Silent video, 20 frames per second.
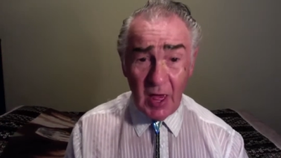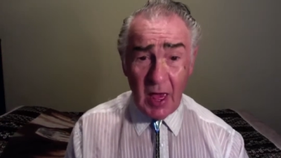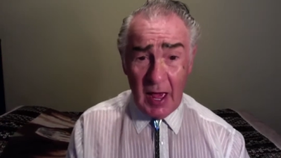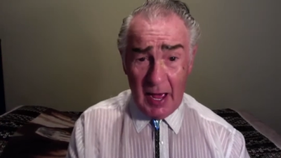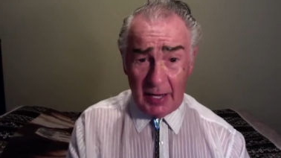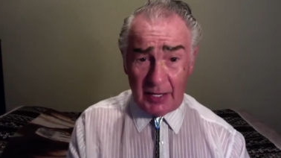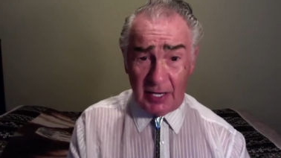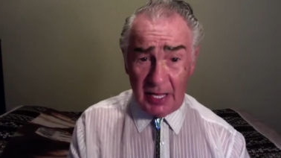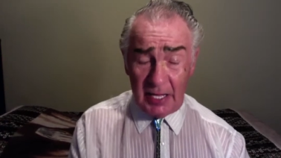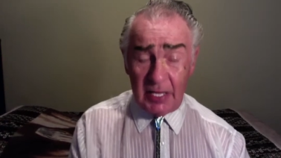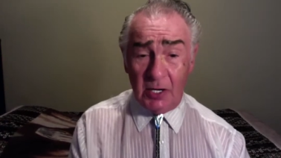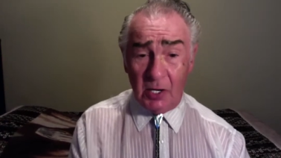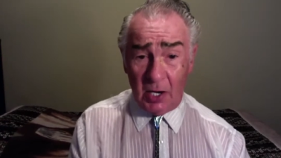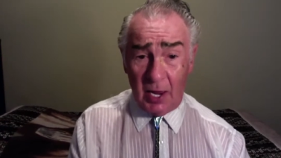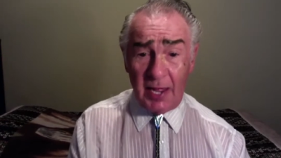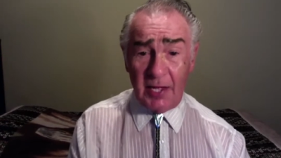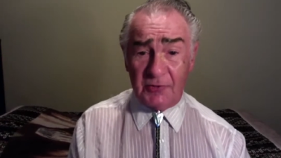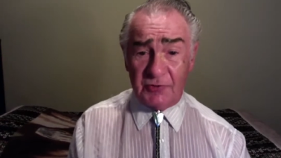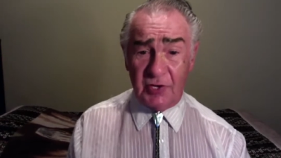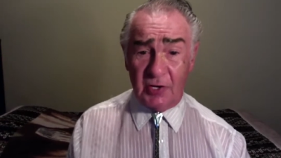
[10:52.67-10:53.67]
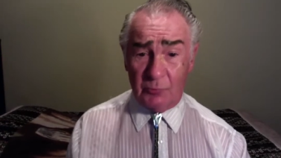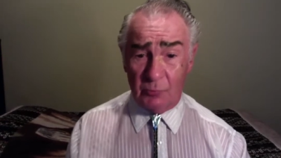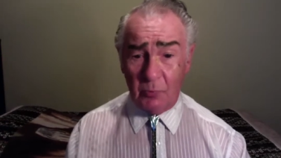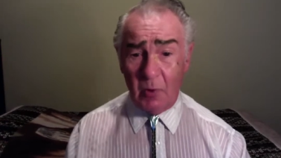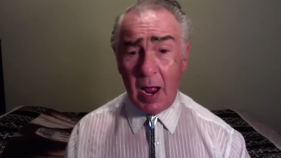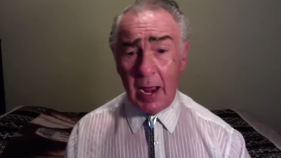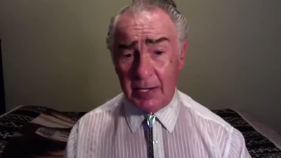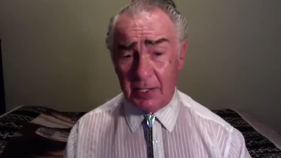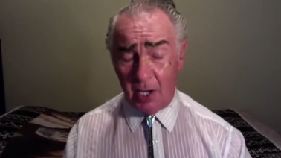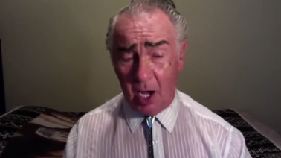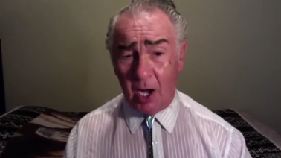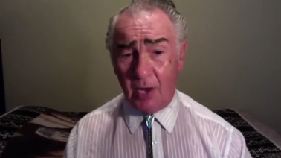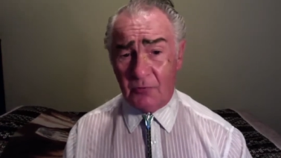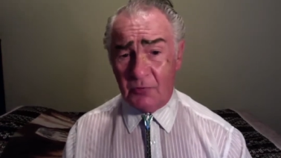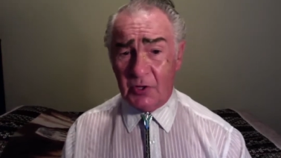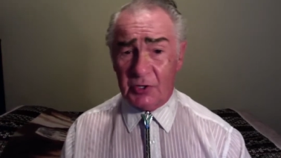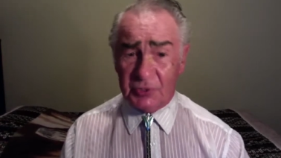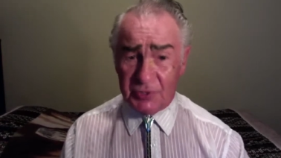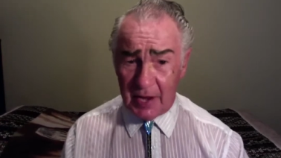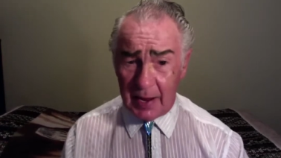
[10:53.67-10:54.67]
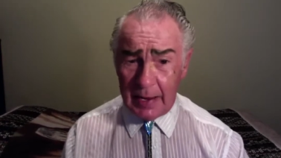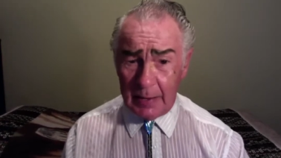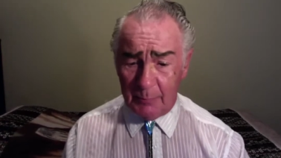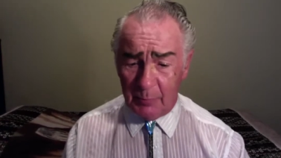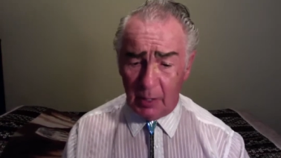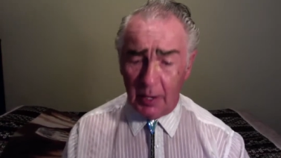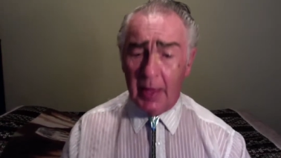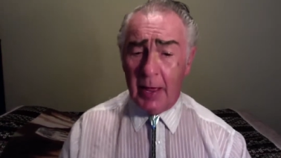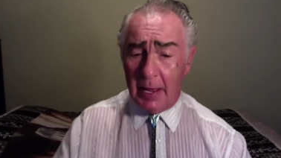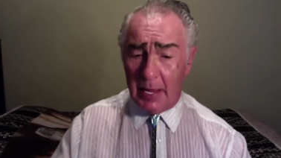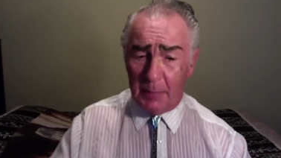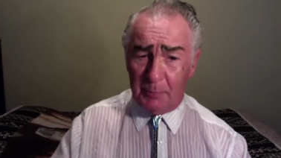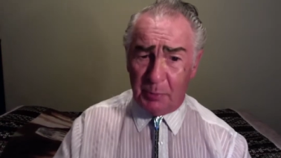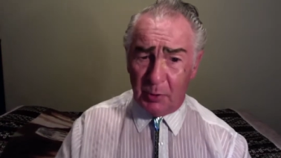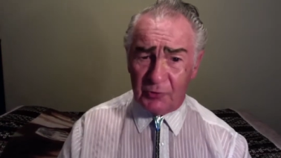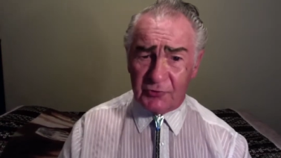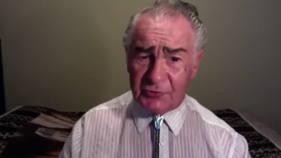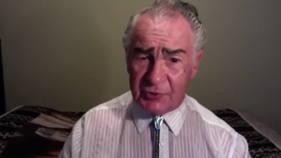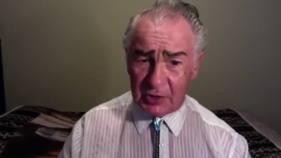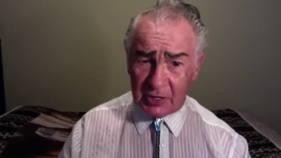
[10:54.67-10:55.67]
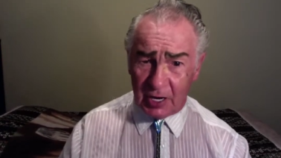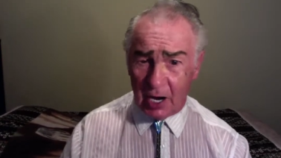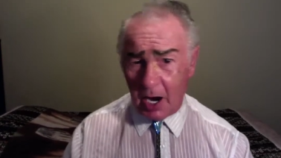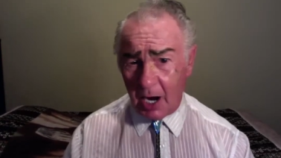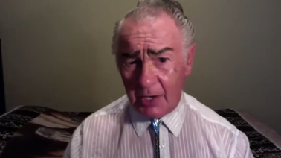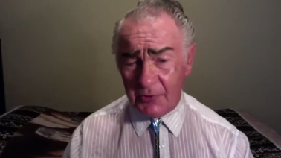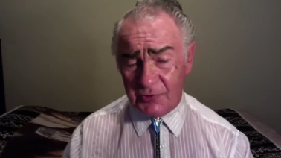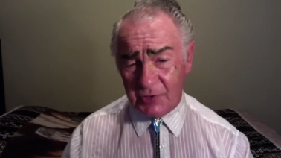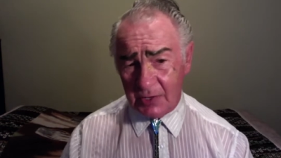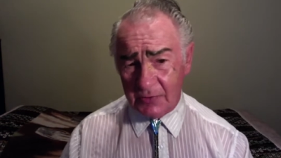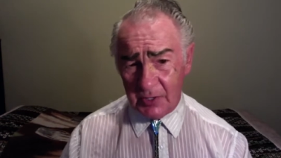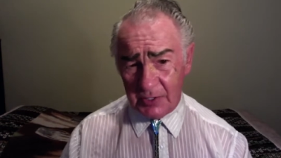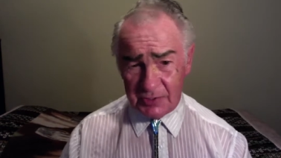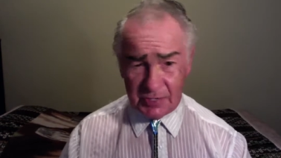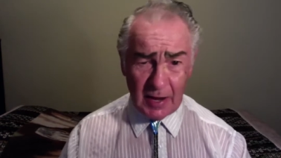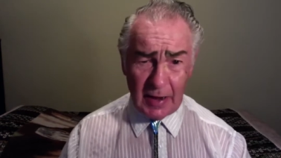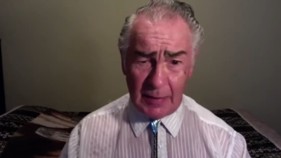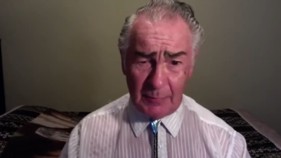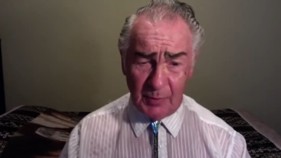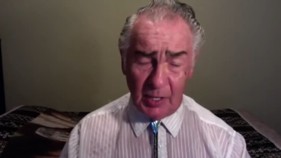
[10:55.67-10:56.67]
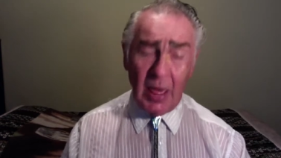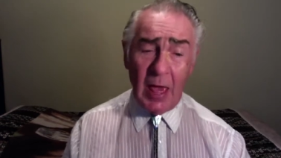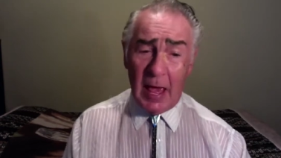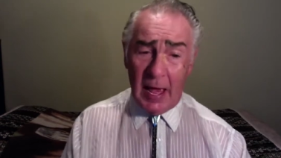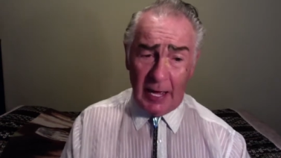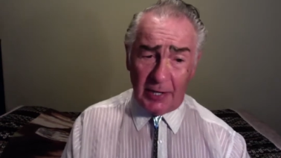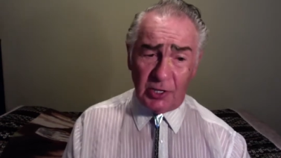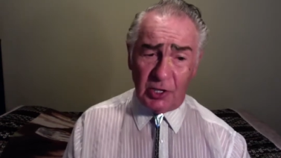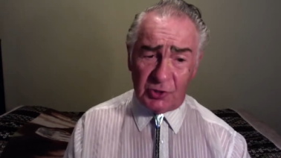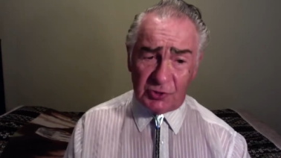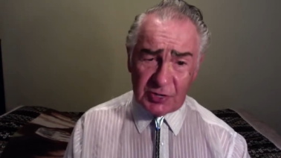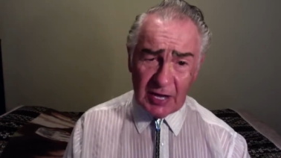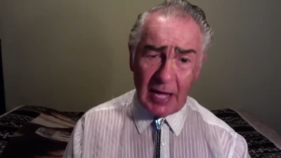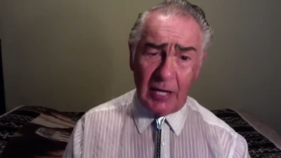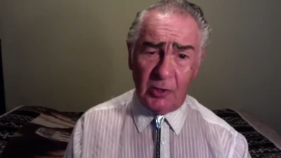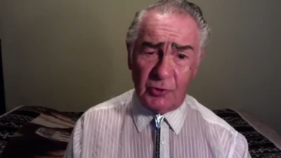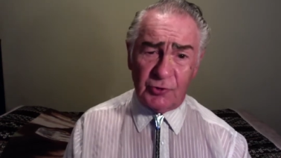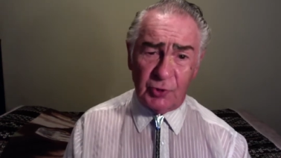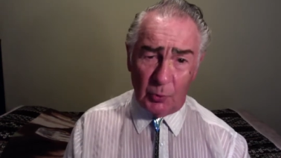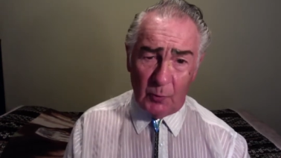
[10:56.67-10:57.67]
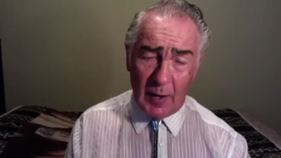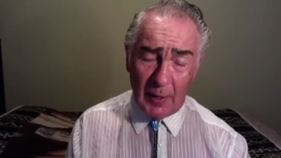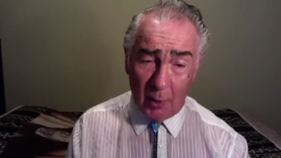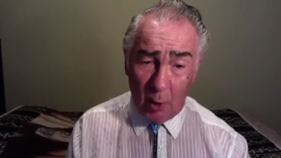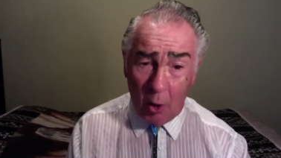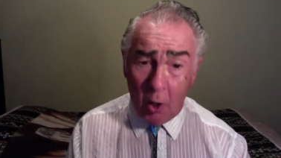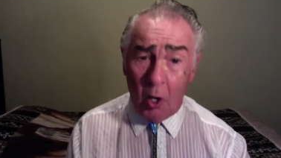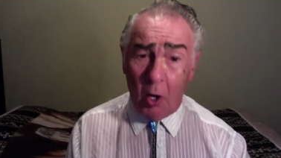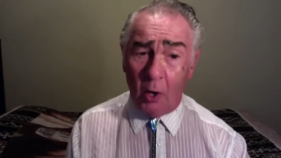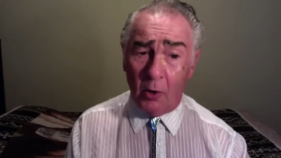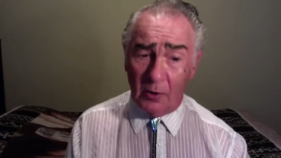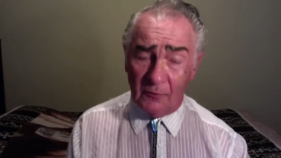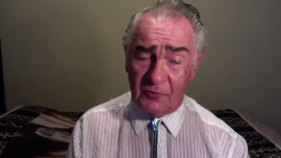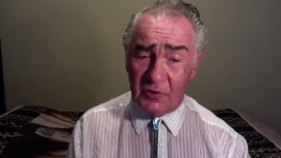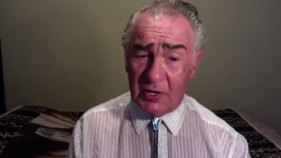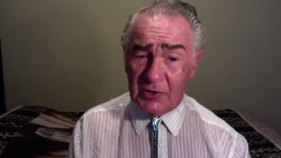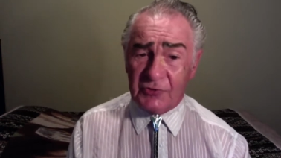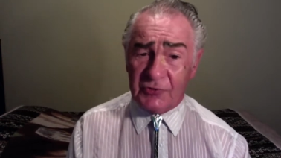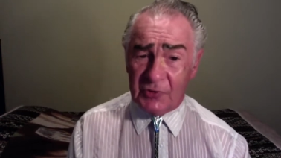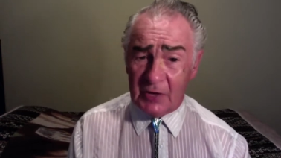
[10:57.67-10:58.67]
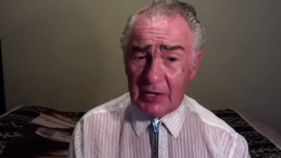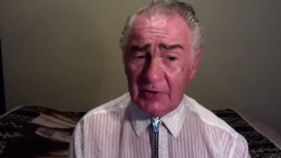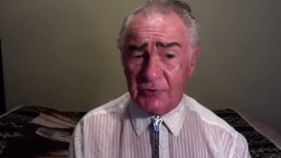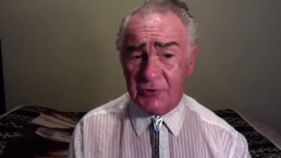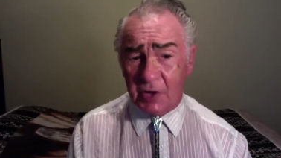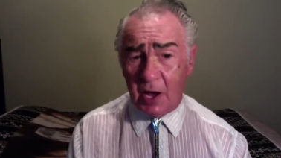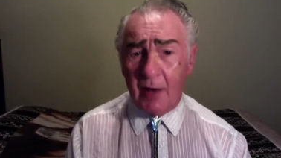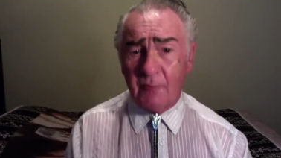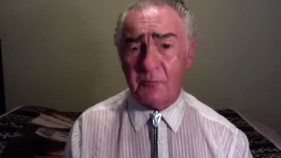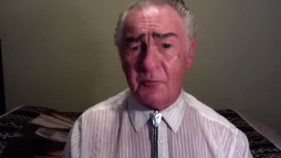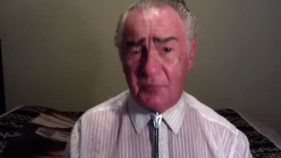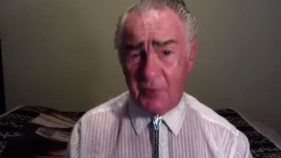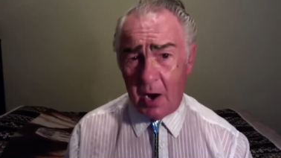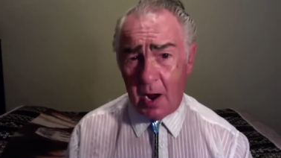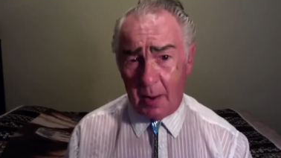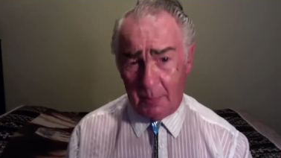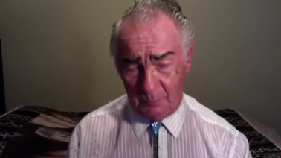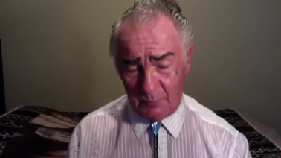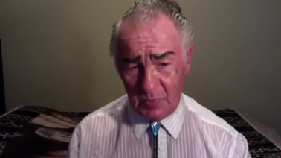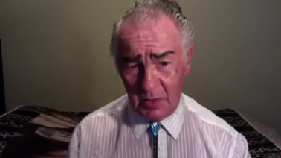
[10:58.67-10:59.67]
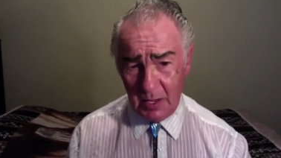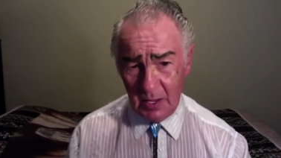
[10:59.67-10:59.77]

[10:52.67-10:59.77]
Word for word: And he lays it right on the table. He puts the cards on the table and he tells you where all of these things come from